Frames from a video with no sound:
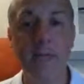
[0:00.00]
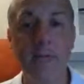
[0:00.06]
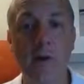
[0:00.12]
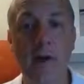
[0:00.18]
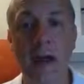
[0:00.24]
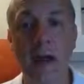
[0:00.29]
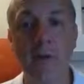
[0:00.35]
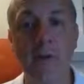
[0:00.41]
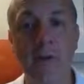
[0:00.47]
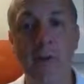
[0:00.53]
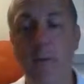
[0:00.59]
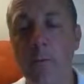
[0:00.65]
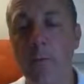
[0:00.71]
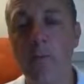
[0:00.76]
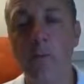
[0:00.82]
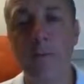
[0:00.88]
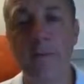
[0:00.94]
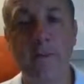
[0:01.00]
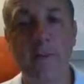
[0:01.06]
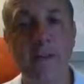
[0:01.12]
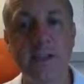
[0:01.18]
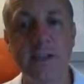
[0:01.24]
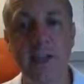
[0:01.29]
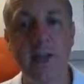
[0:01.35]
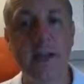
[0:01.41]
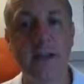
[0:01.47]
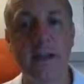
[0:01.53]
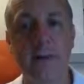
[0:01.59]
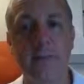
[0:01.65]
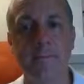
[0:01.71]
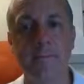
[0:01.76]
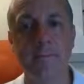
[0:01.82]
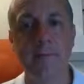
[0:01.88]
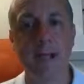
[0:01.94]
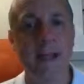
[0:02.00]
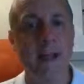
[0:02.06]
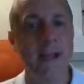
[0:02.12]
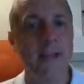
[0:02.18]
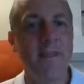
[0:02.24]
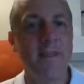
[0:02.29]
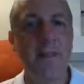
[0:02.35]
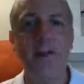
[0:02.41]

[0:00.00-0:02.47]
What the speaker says: track of their movements each night. They